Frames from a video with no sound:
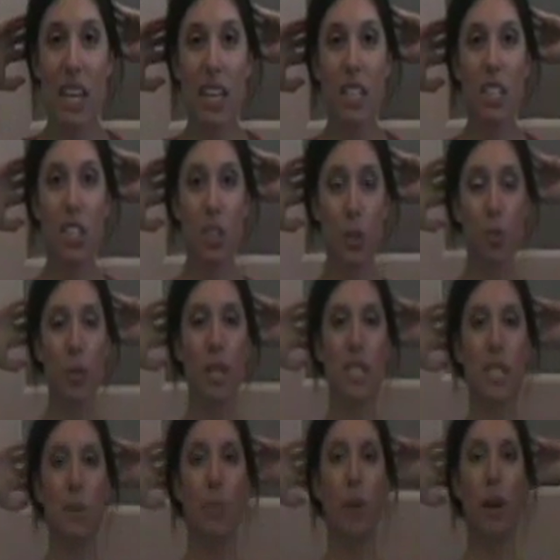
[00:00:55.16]
like a super
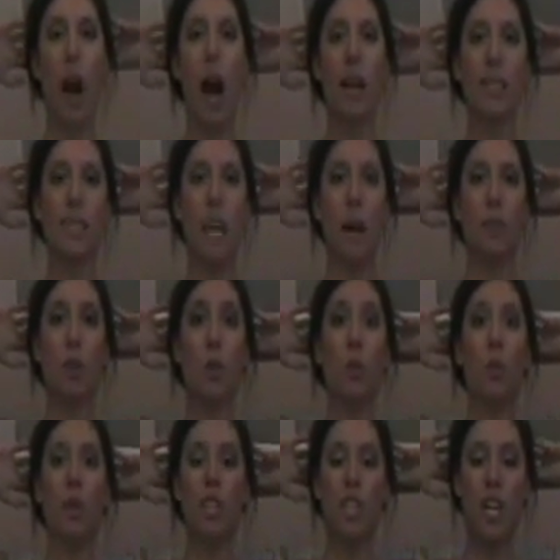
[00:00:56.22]
simple concept,
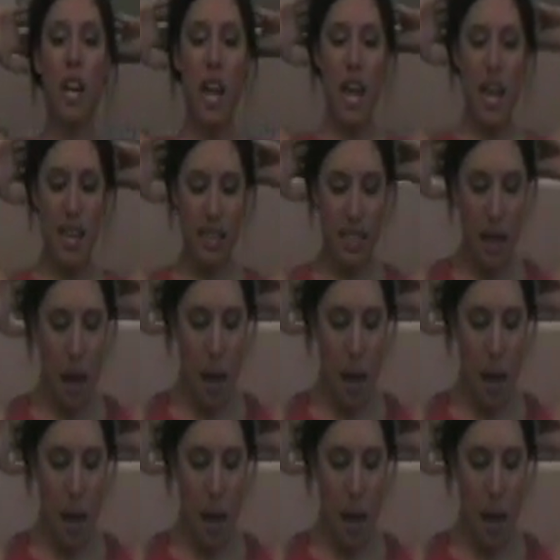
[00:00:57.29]
which it is.